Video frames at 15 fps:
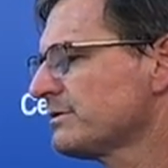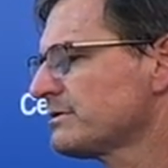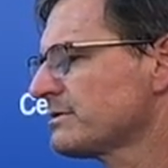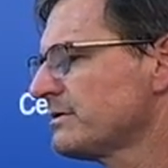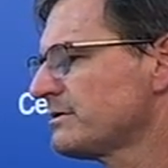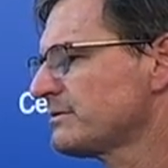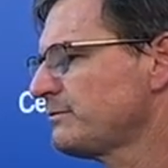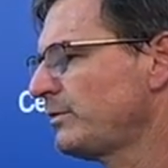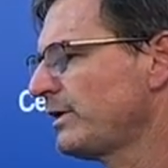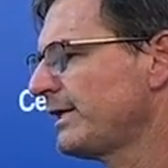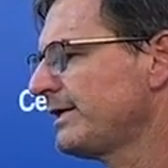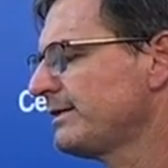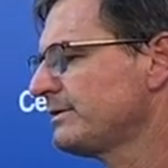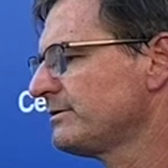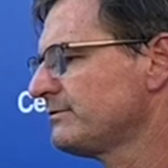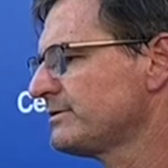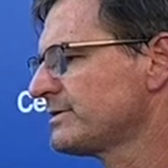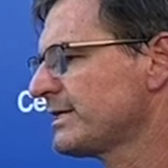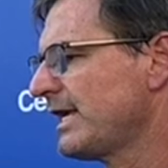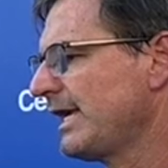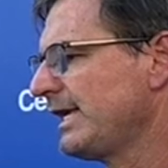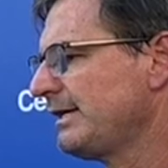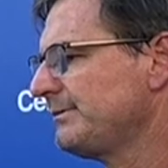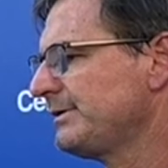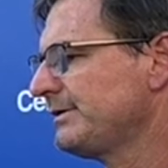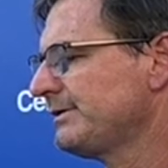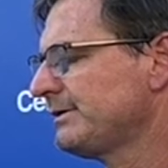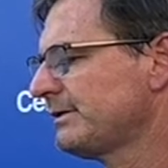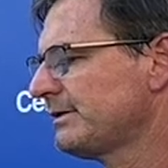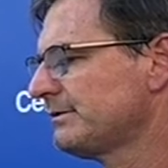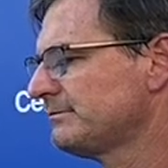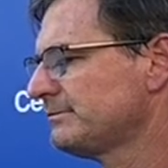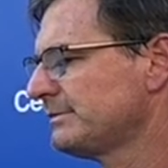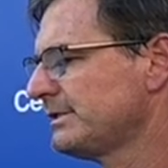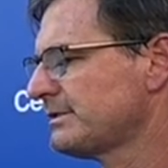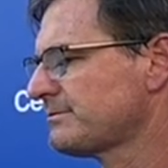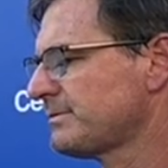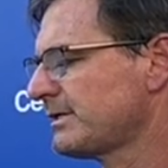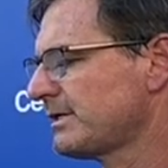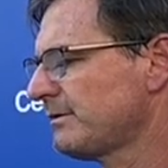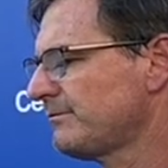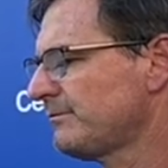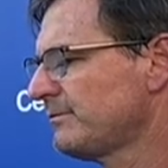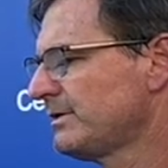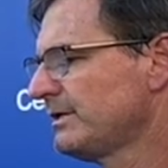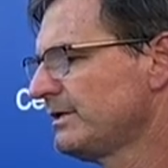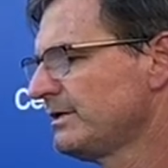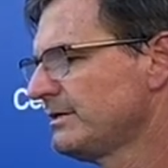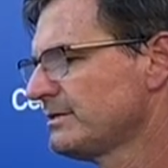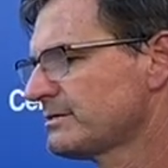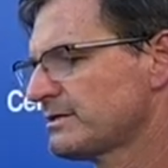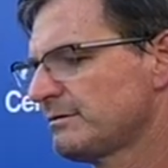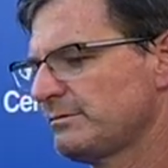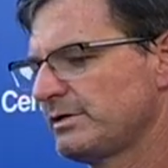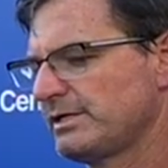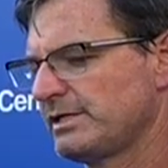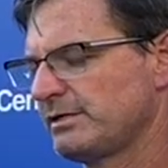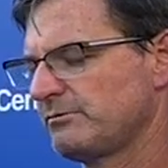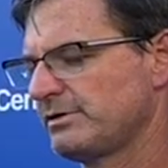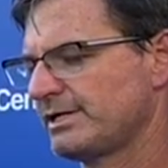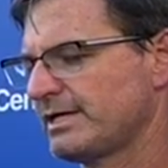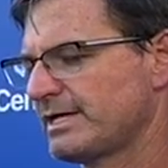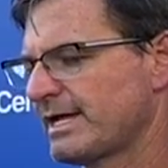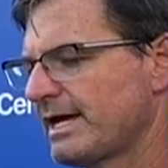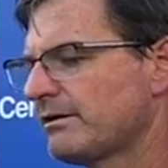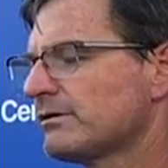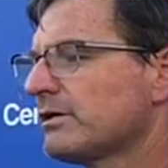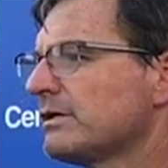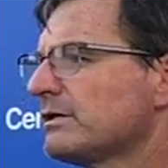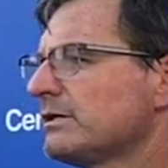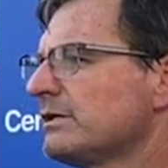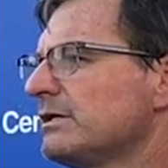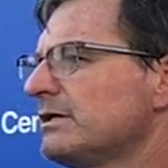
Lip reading: It's bled into his game, and he's become somebody that we can count on.